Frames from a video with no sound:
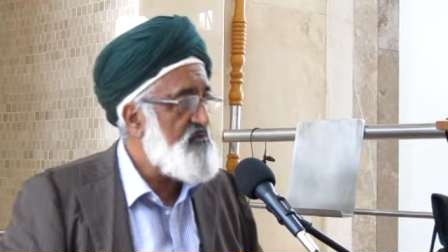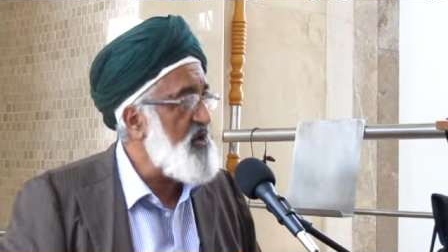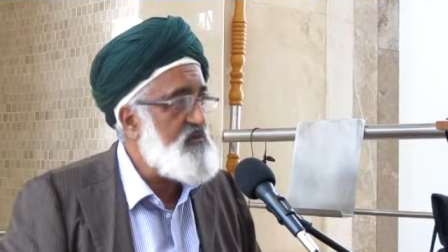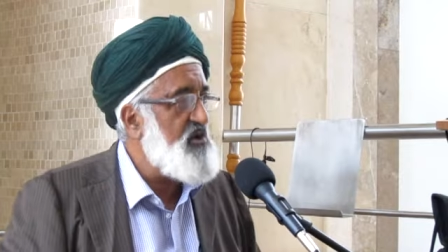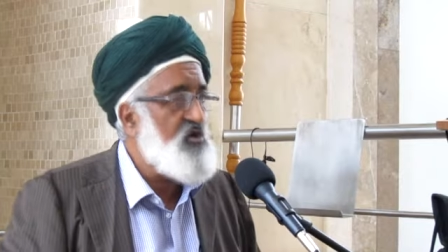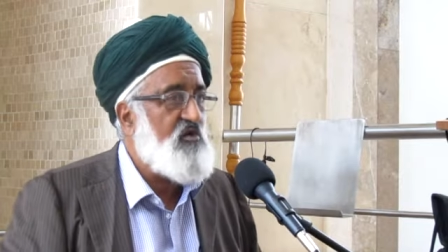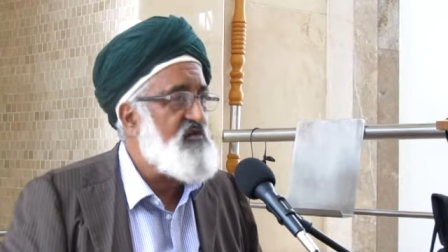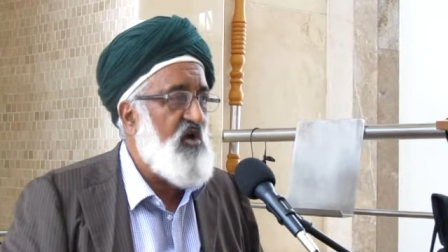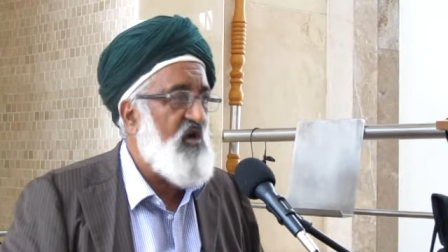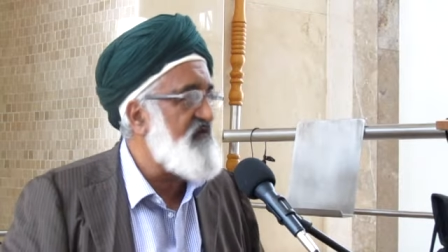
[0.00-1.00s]
not
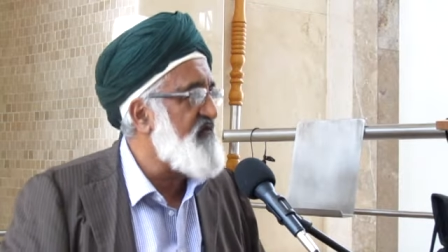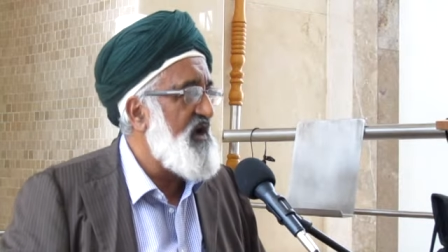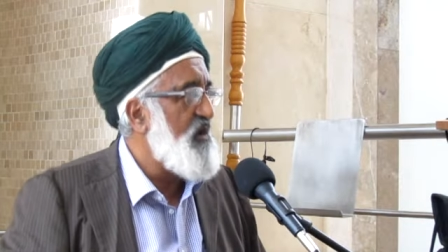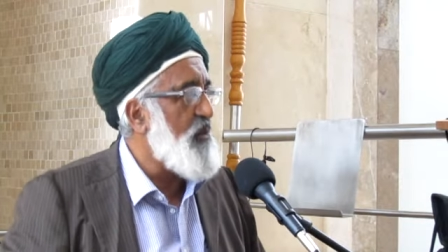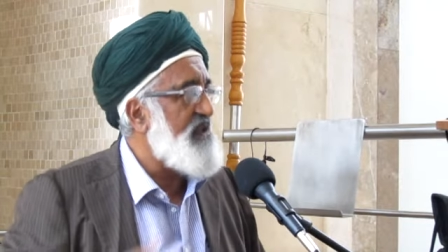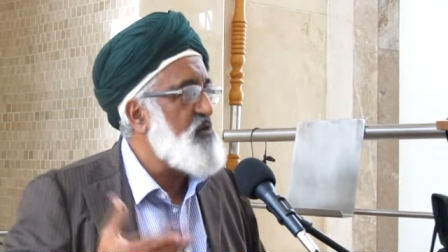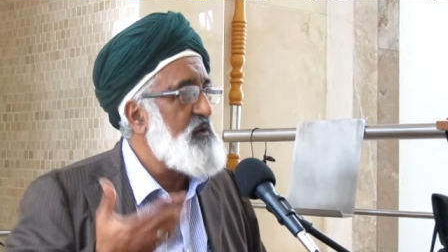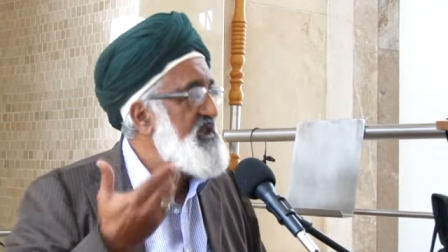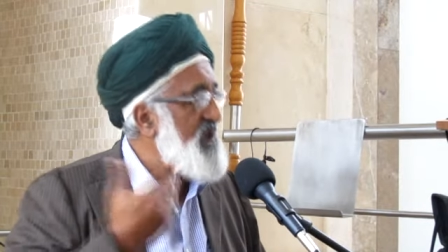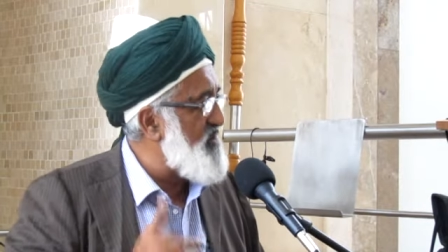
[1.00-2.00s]
because of what
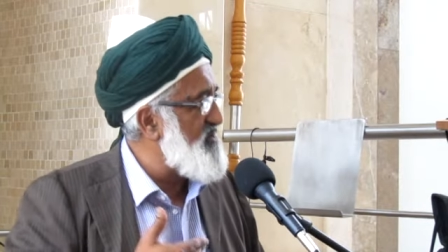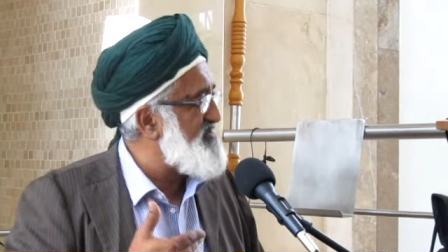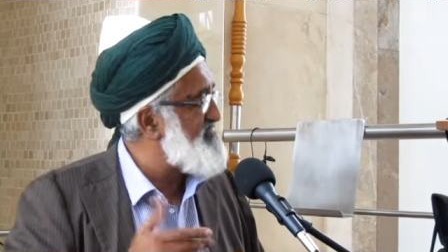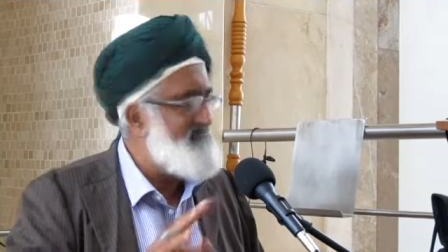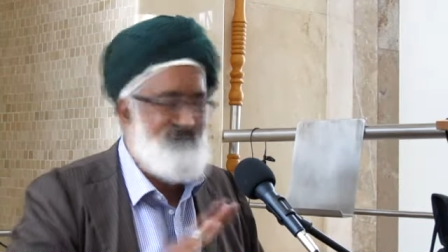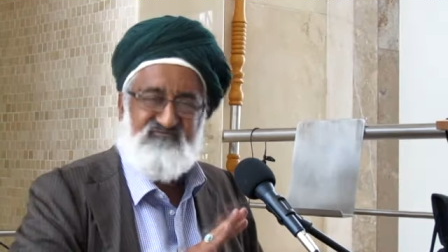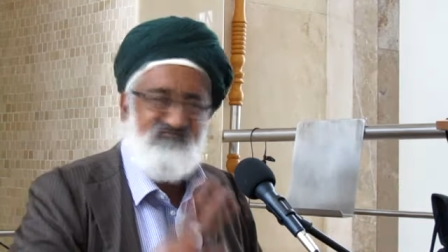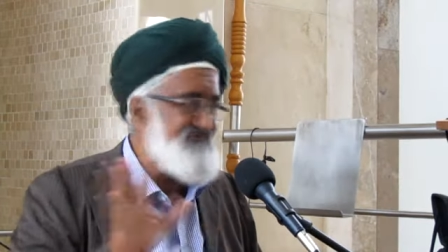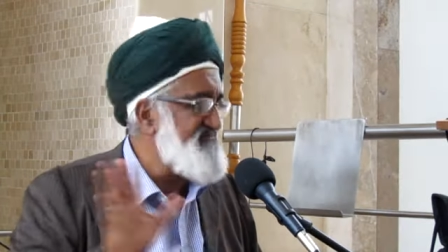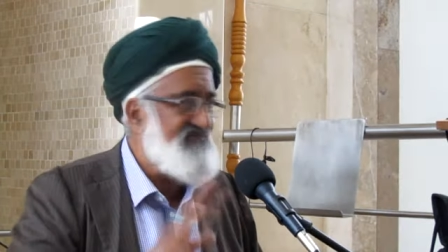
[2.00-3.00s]
we know.
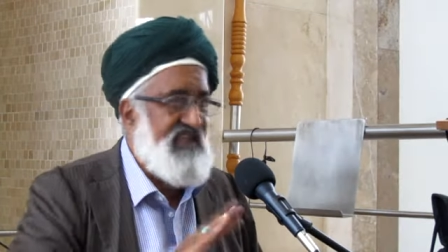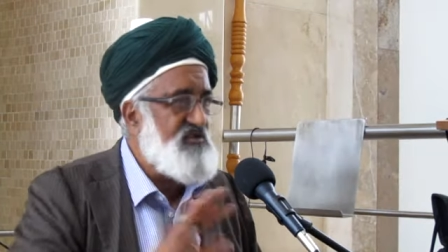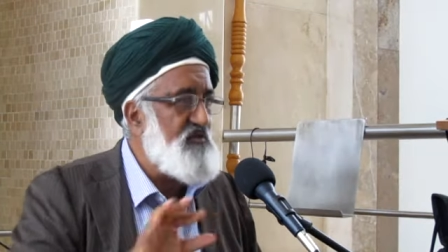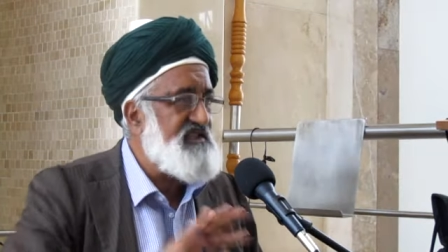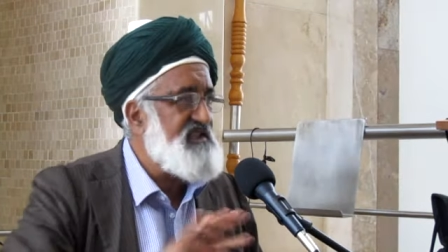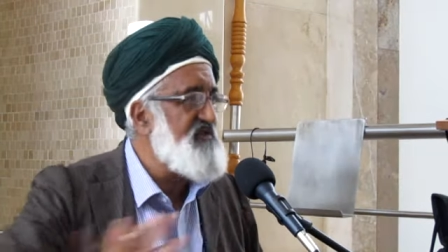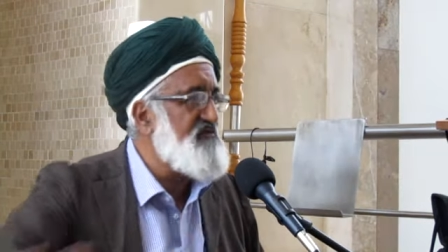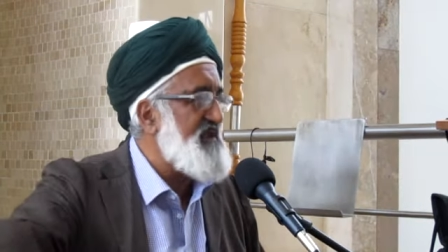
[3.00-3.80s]
That you must leave